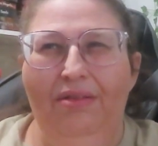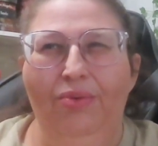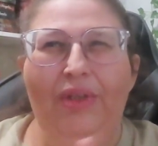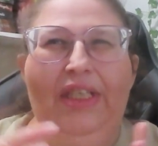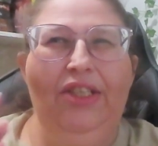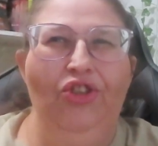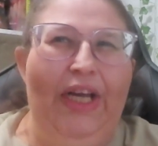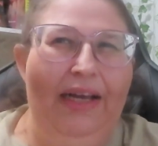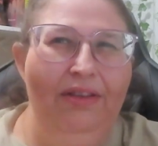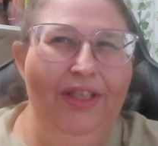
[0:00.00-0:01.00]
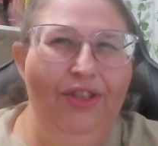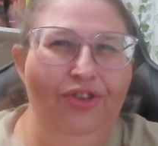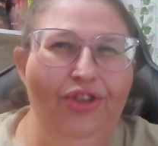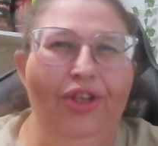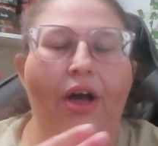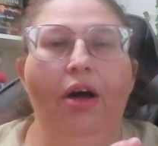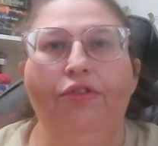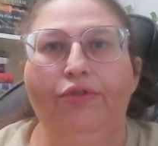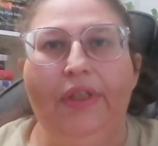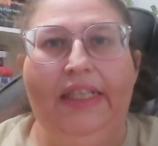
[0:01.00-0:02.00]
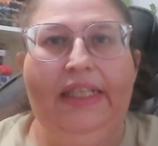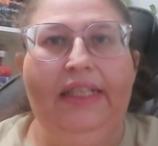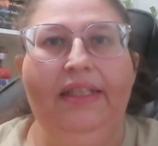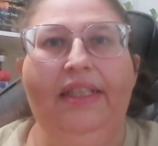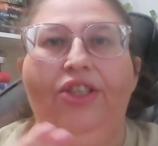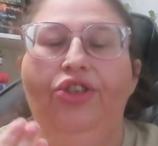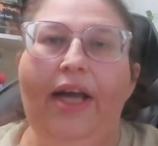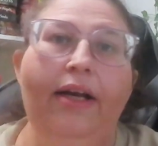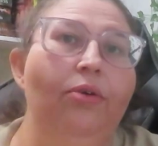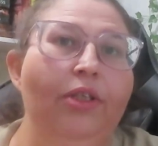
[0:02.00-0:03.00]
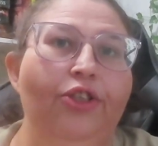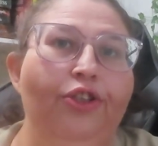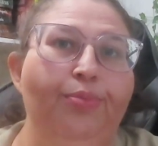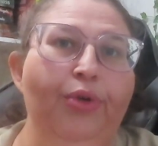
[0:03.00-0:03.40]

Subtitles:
reading challenge of reading the Shadowhunters